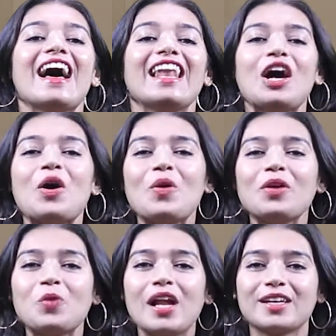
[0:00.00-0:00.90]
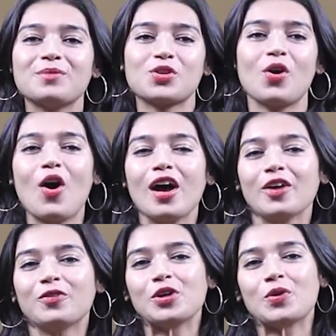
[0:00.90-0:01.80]
Hello and welcome to all
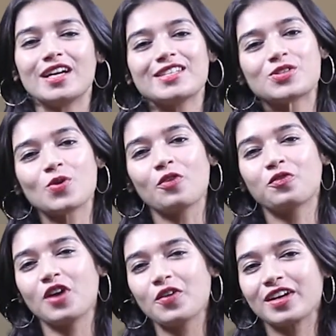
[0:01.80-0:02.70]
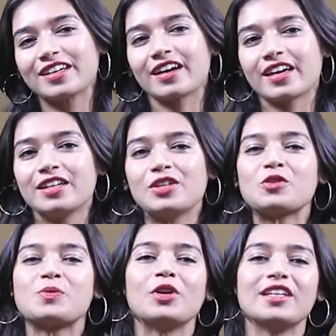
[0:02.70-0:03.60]
our viewers to our favorite cricket
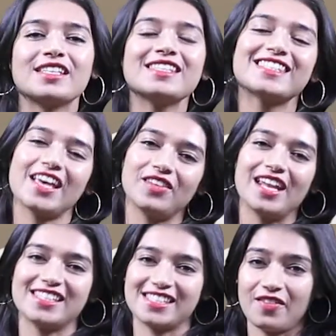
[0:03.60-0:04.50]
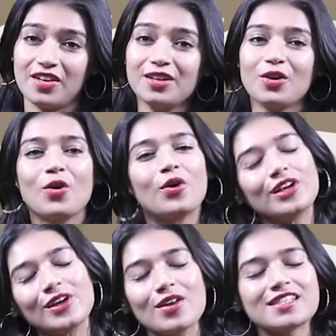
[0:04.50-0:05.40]
news bulletin 7 at 7
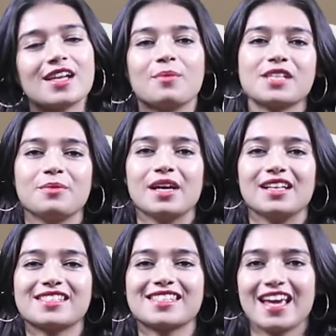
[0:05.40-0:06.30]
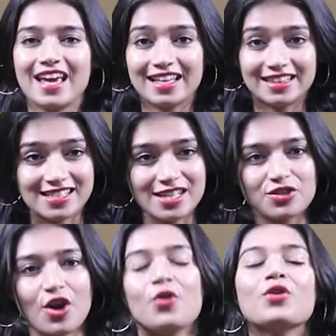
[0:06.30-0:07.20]
only on Stumps and Bails. This
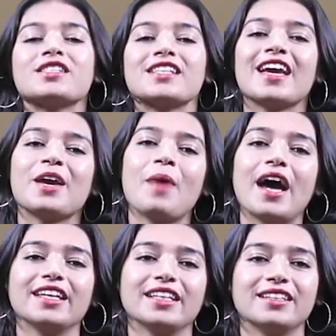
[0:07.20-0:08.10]
is your host Himani.